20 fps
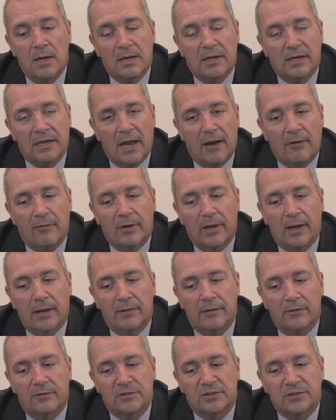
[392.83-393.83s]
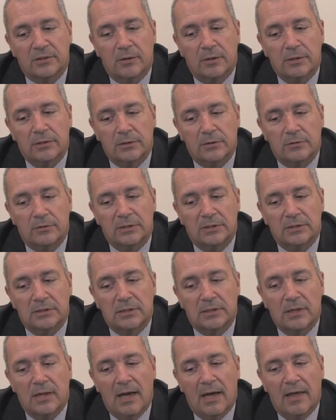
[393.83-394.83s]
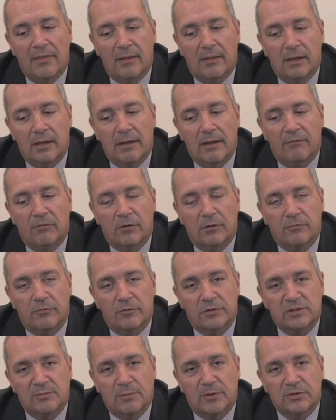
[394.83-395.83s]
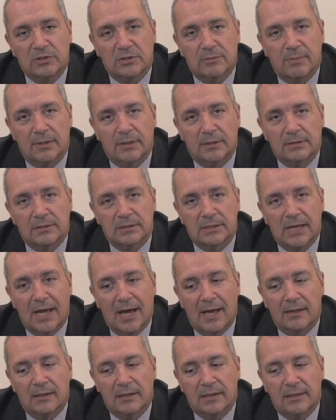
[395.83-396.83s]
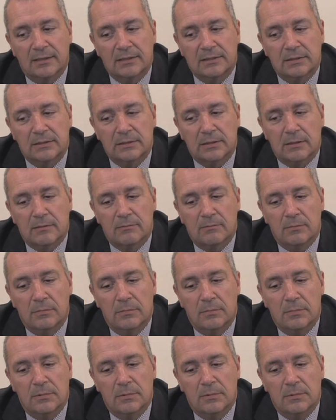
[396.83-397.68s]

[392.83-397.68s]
Carry out their assigned duties at the level of responsibility allocated to them.